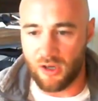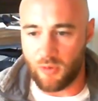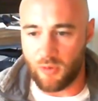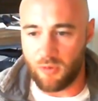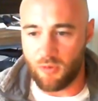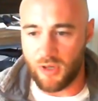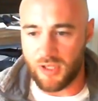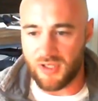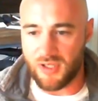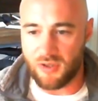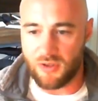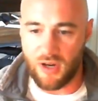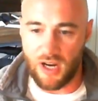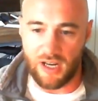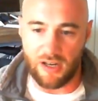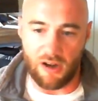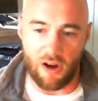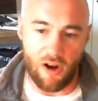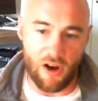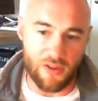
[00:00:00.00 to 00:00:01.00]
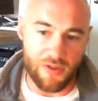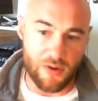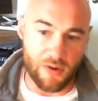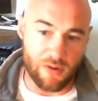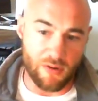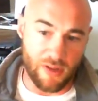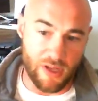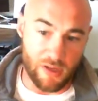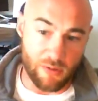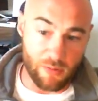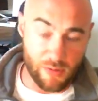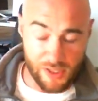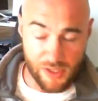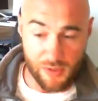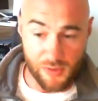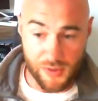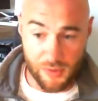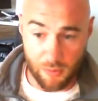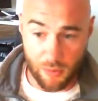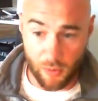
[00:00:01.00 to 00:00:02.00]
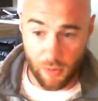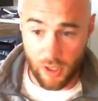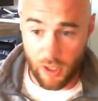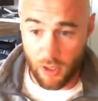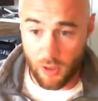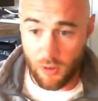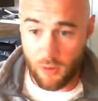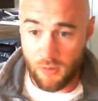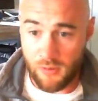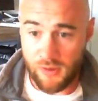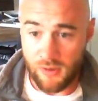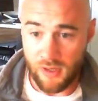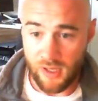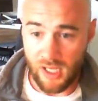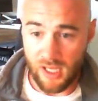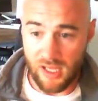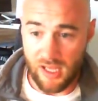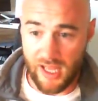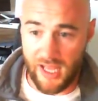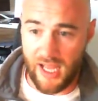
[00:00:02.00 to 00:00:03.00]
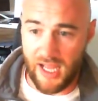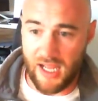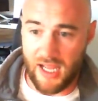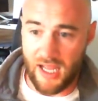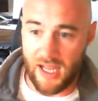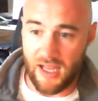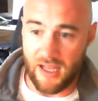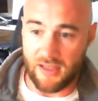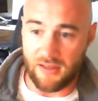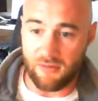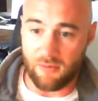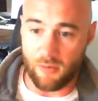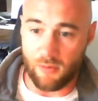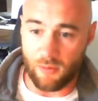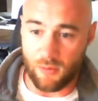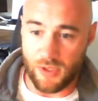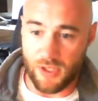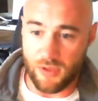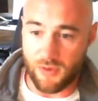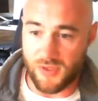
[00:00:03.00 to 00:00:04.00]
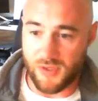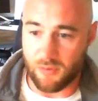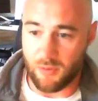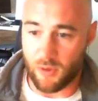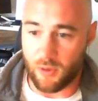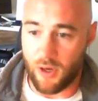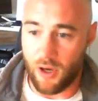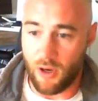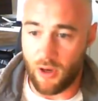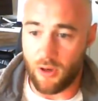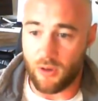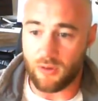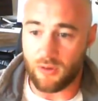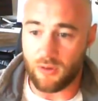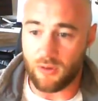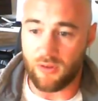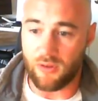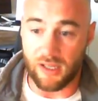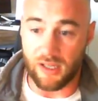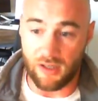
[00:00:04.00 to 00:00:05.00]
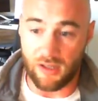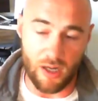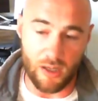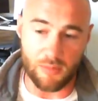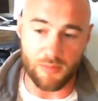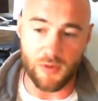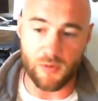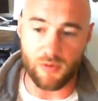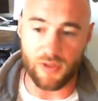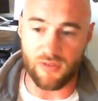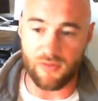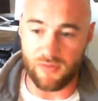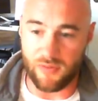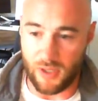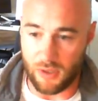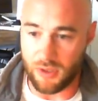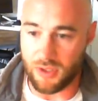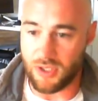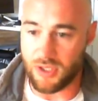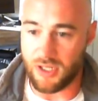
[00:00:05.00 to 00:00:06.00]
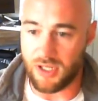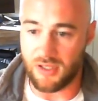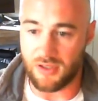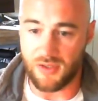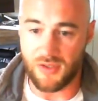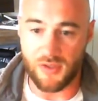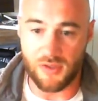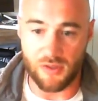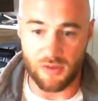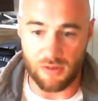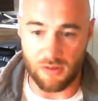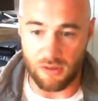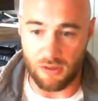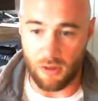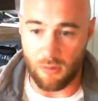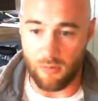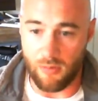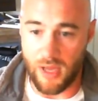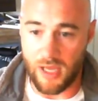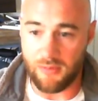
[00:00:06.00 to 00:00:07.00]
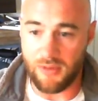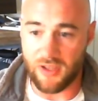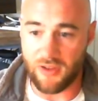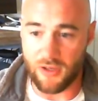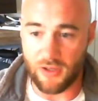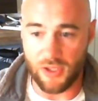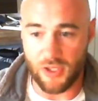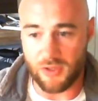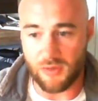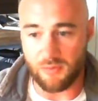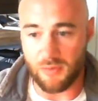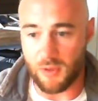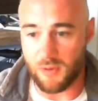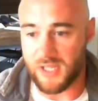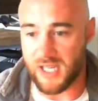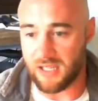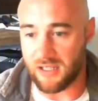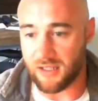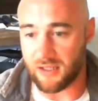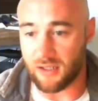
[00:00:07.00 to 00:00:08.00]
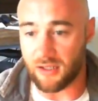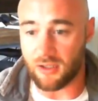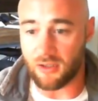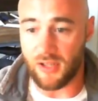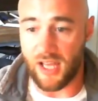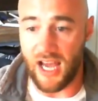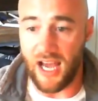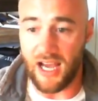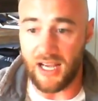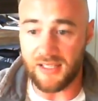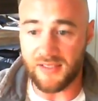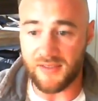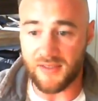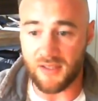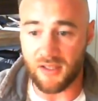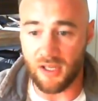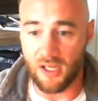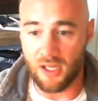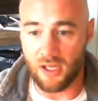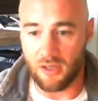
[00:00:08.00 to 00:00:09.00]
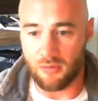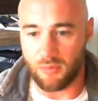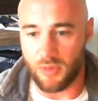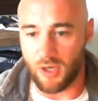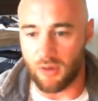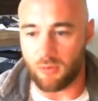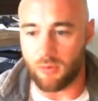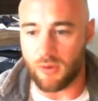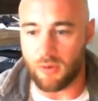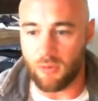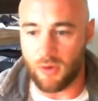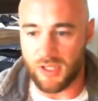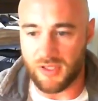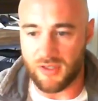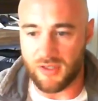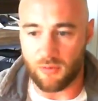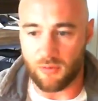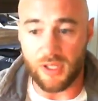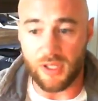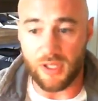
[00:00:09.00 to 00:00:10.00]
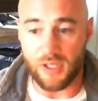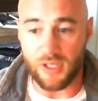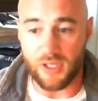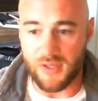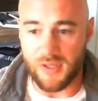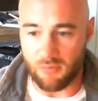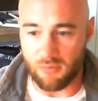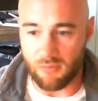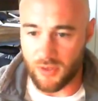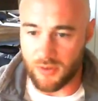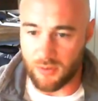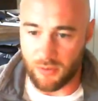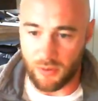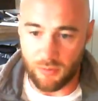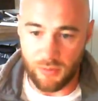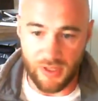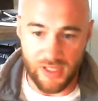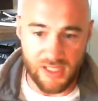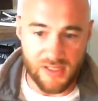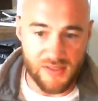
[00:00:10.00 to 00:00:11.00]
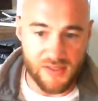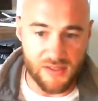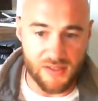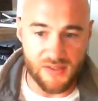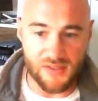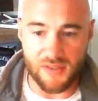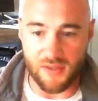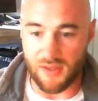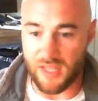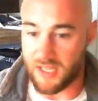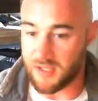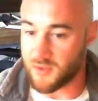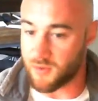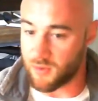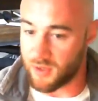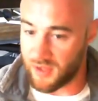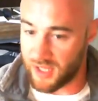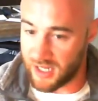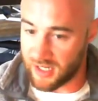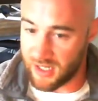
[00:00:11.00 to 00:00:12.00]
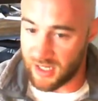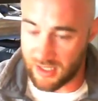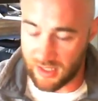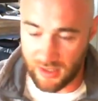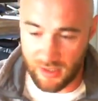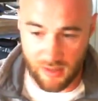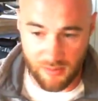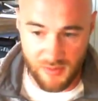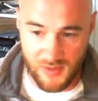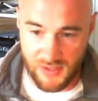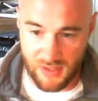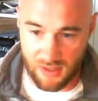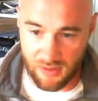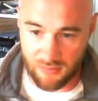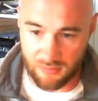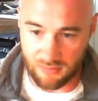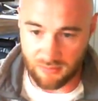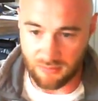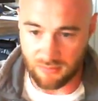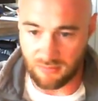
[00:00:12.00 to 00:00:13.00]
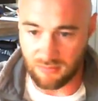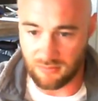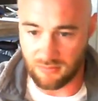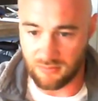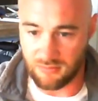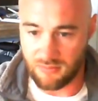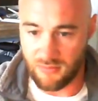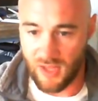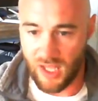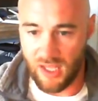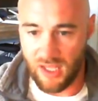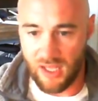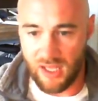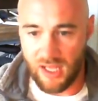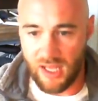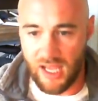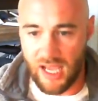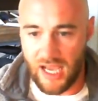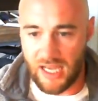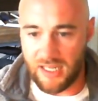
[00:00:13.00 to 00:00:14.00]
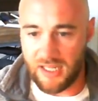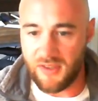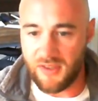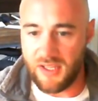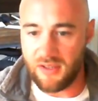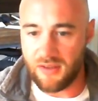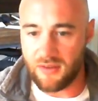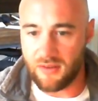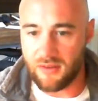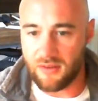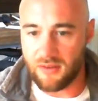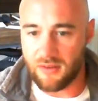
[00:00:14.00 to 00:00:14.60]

we want to try to author like reusable code, and reusable code like comes with functions. Maybe they're just mutating a class, but we want to reuse it in multiple places. So that's where that kind of comes in. And I think